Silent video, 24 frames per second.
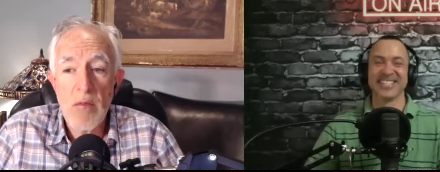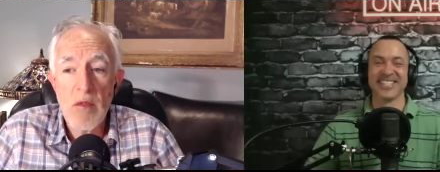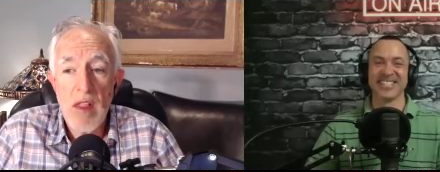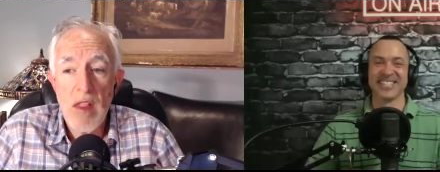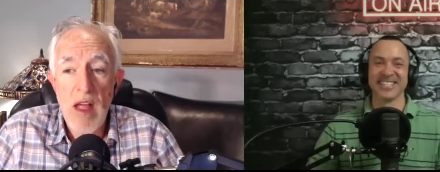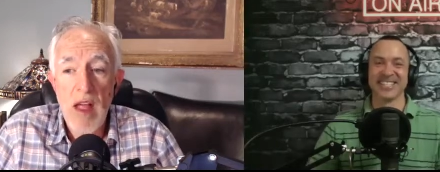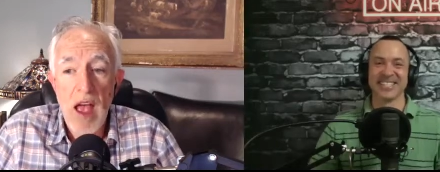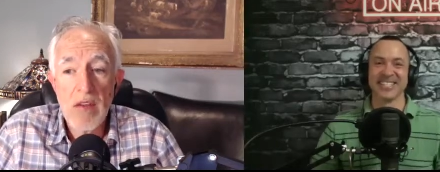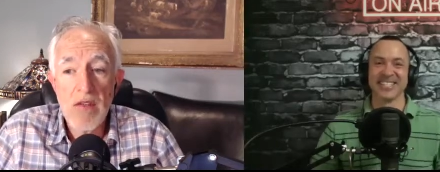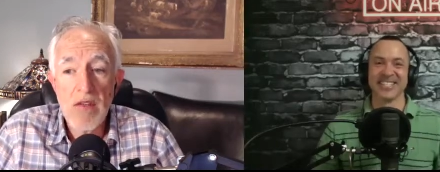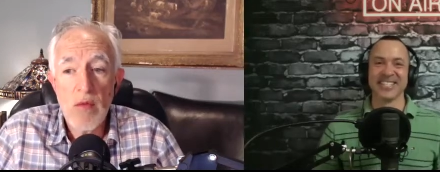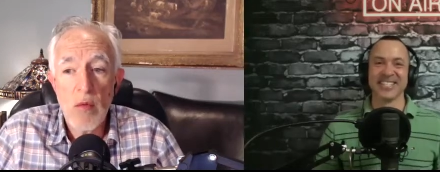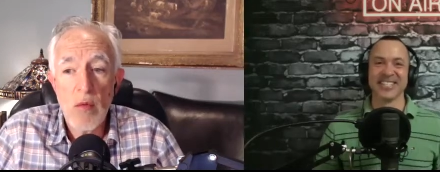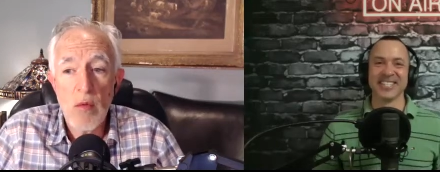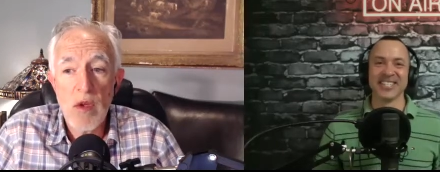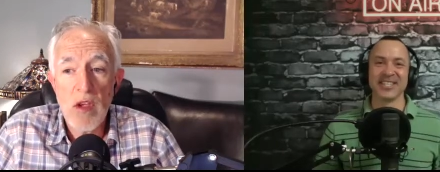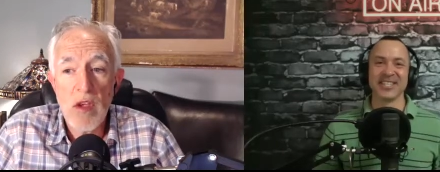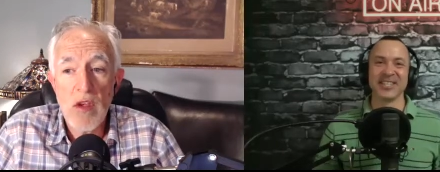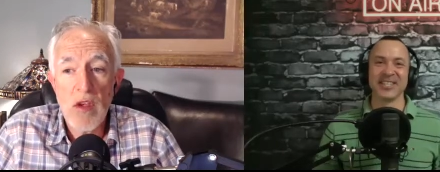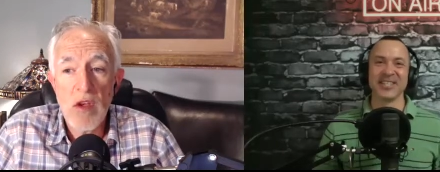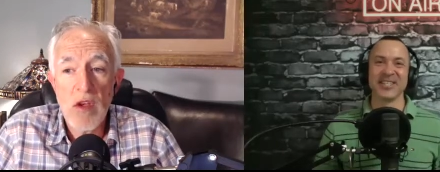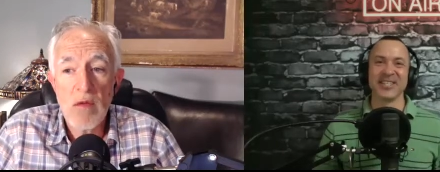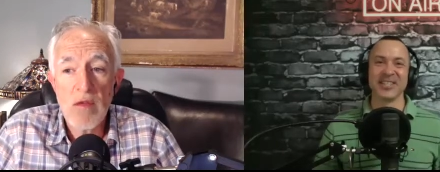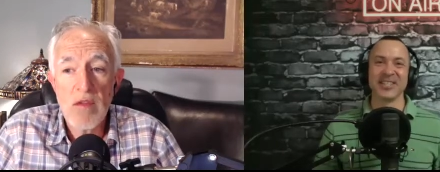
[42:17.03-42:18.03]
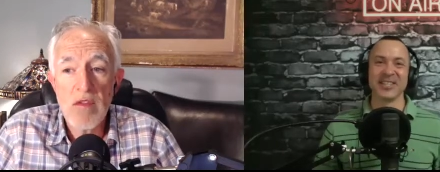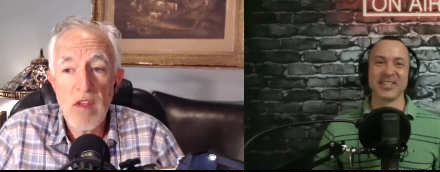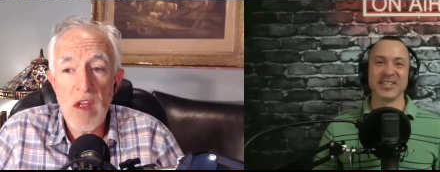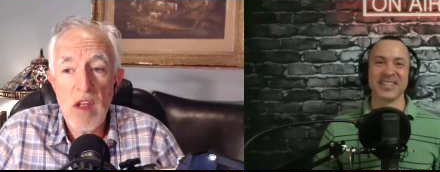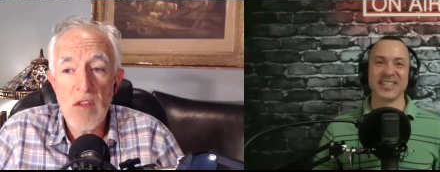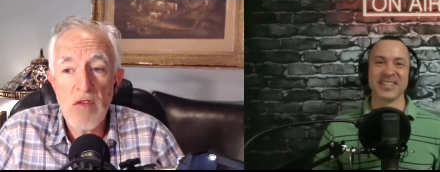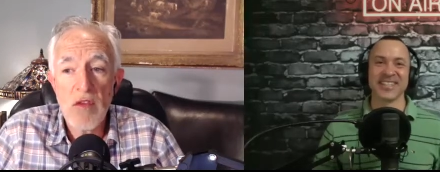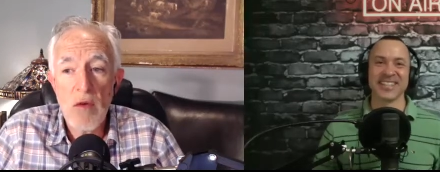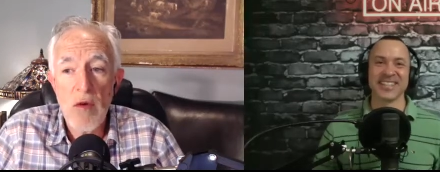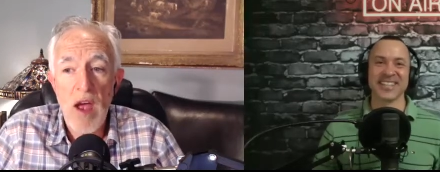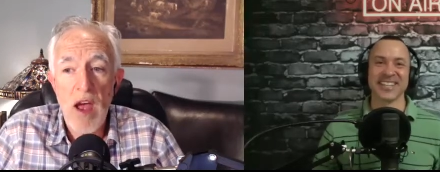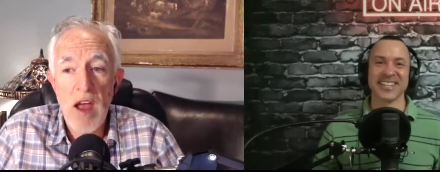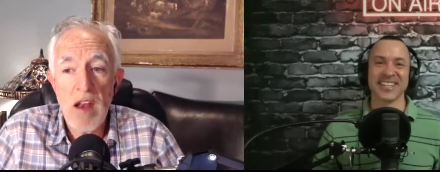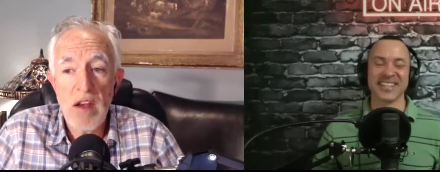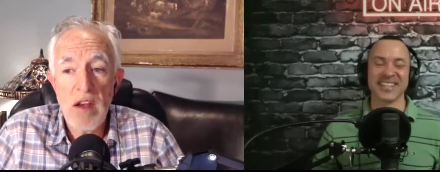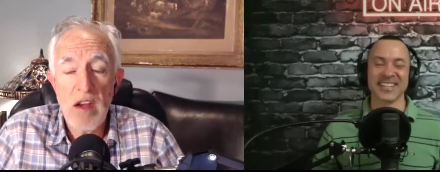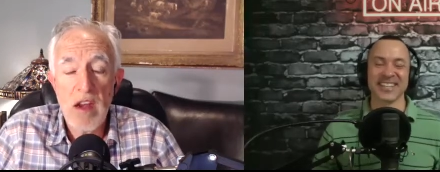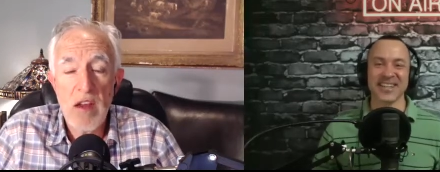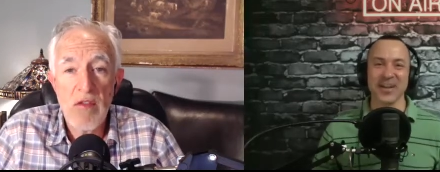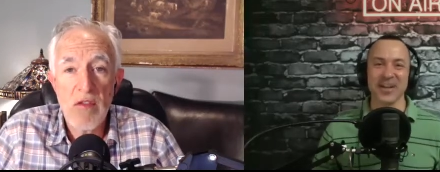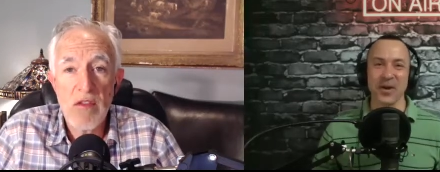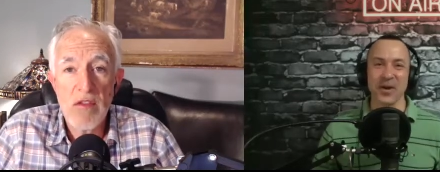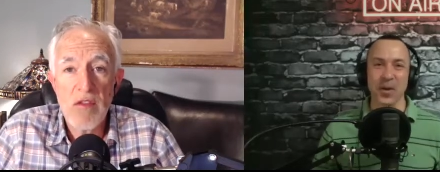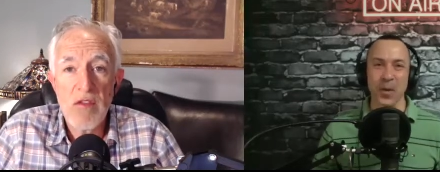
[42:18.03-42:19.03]
Speaker 1: last week, you said you hadn't
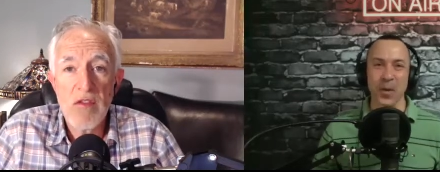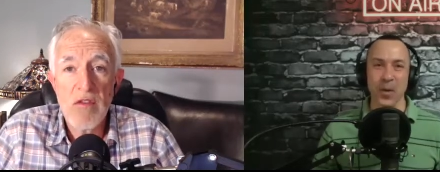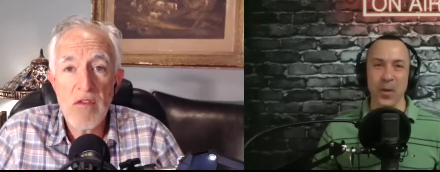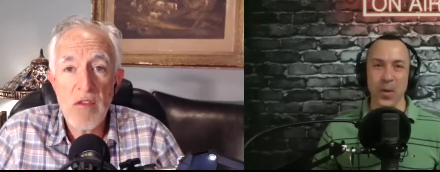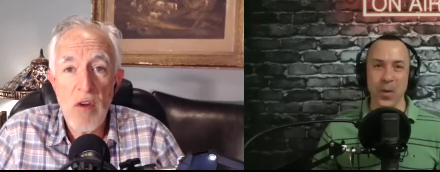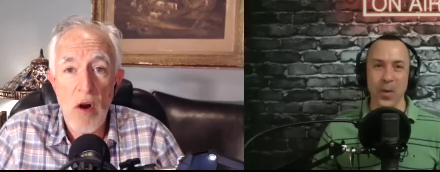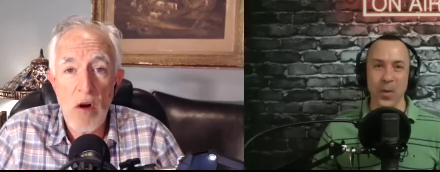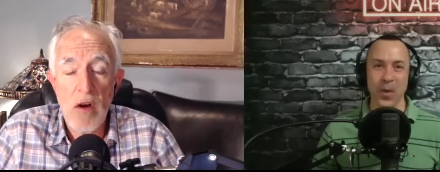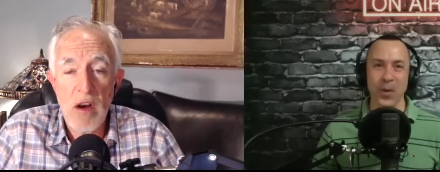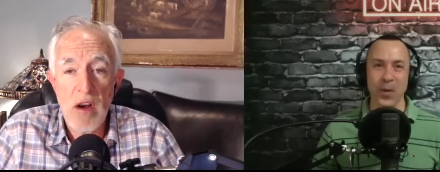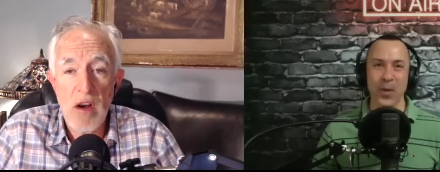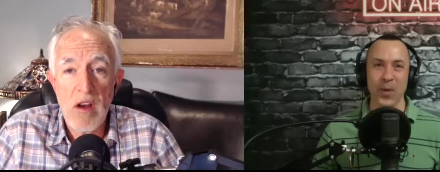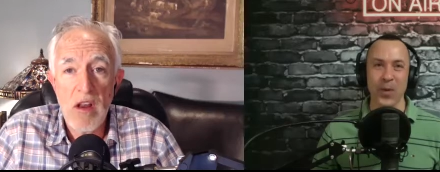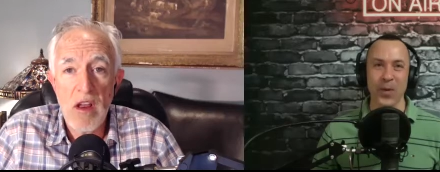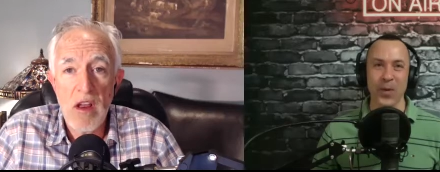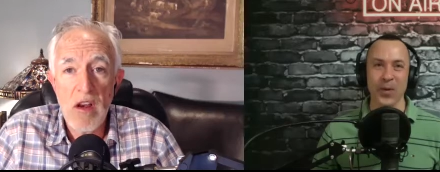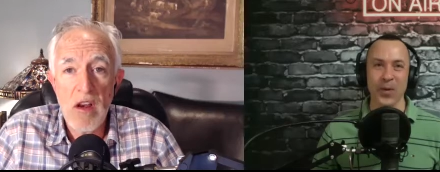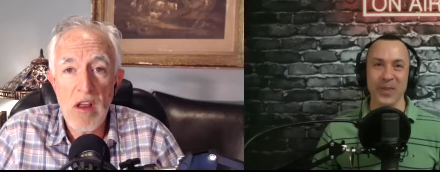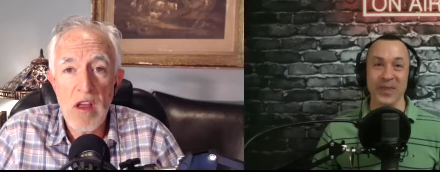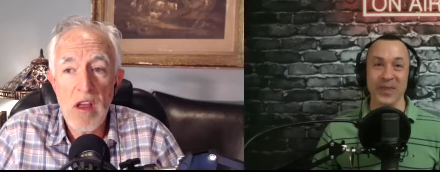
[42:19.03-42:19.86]
even started oh, it.